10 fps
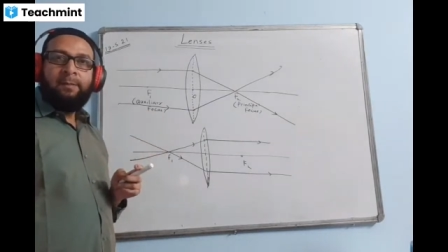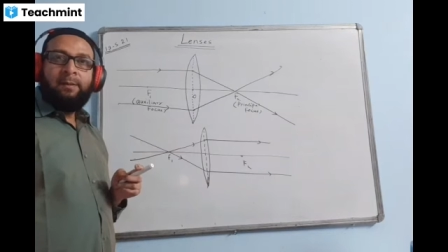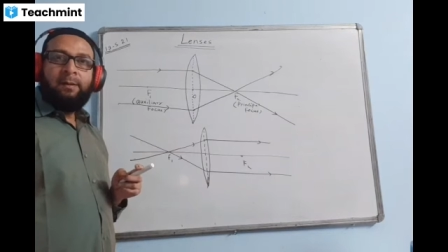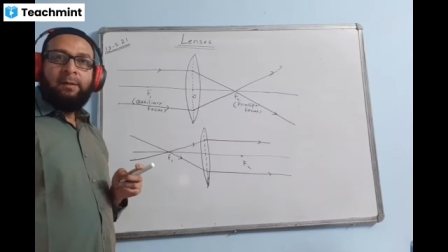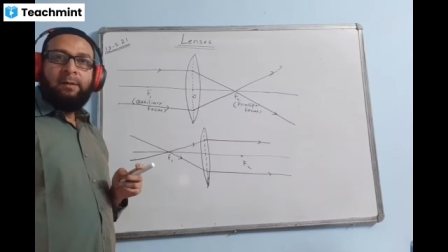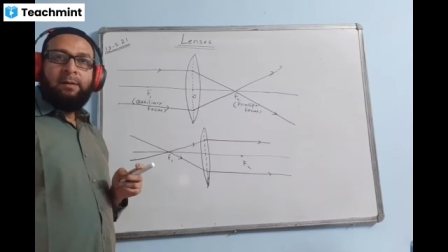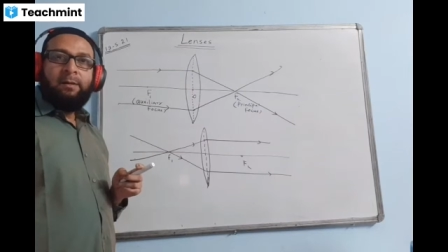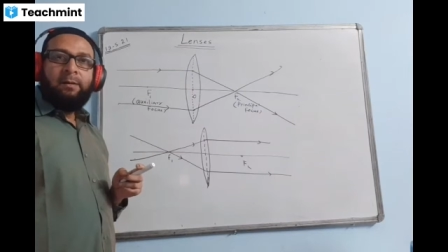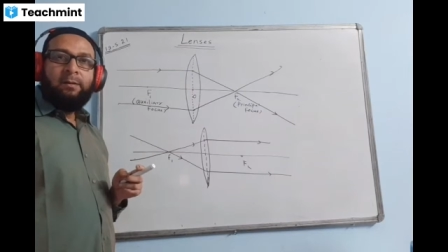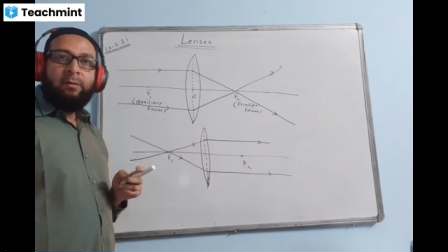
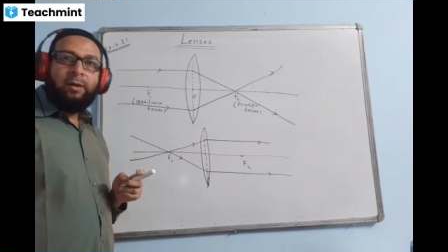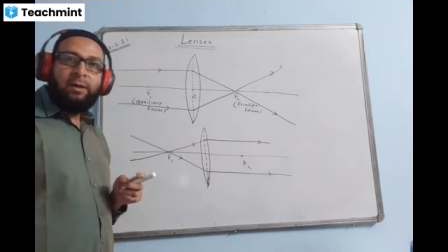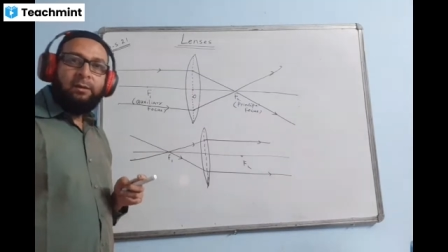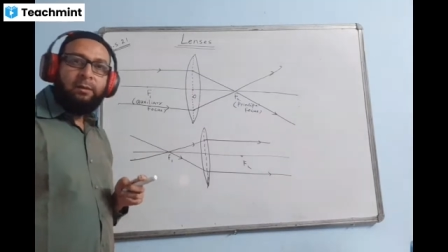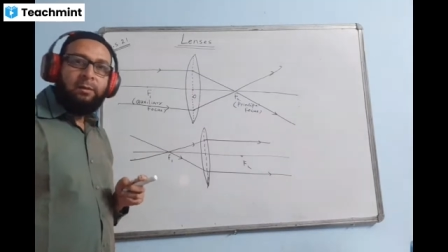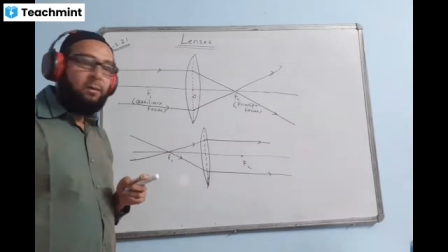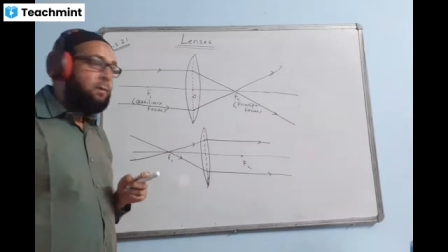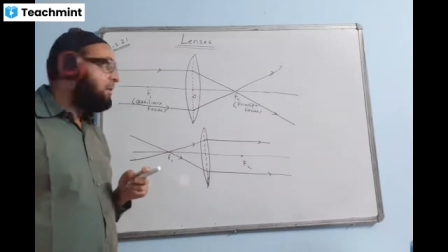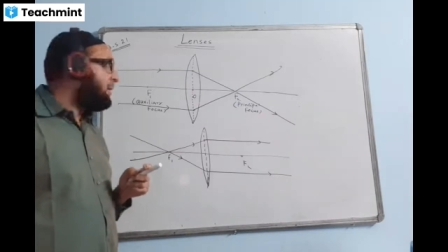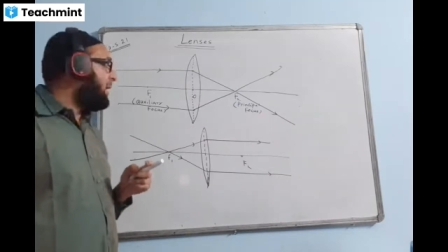Okay,
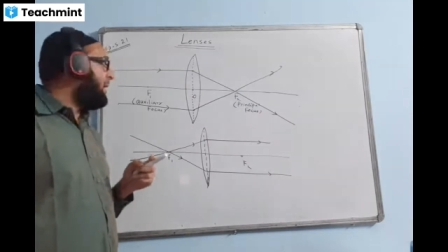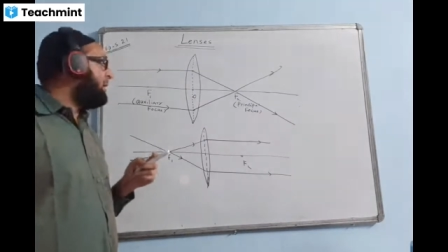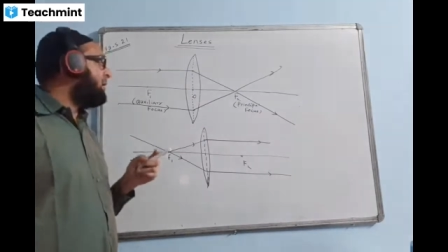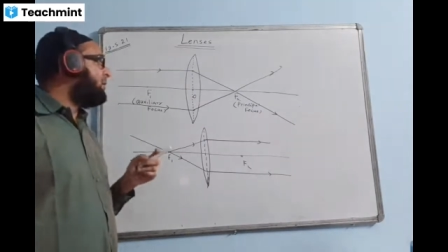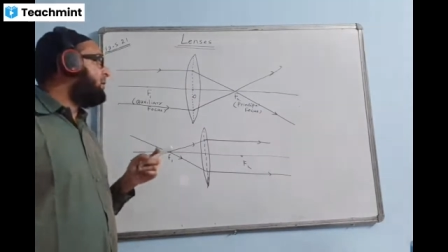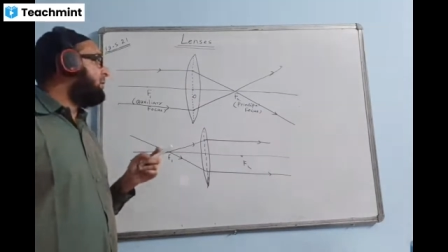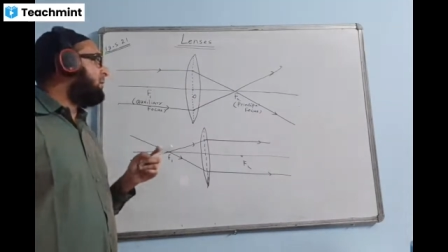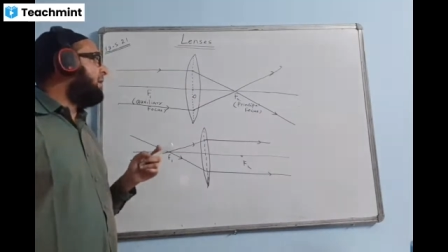and if the medium is